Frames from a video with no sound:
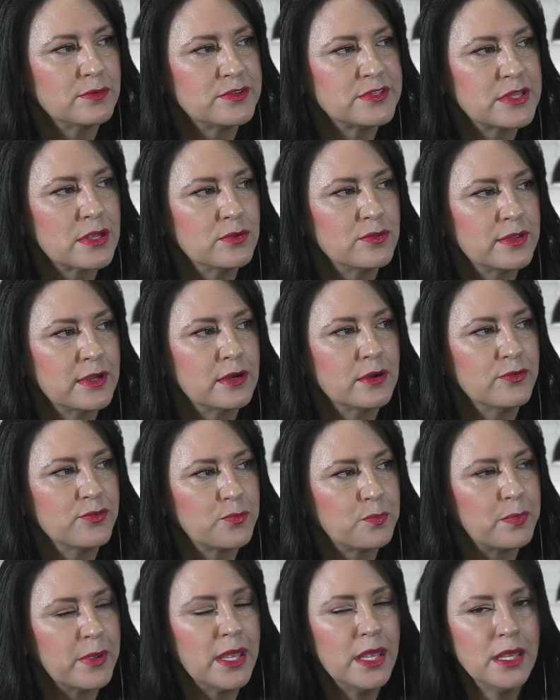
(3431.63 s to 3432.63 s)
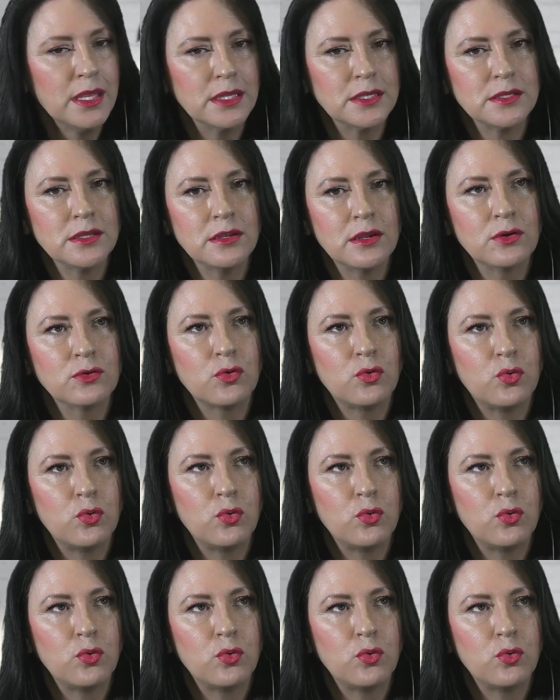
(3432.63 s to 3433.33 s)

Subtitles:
So there's been,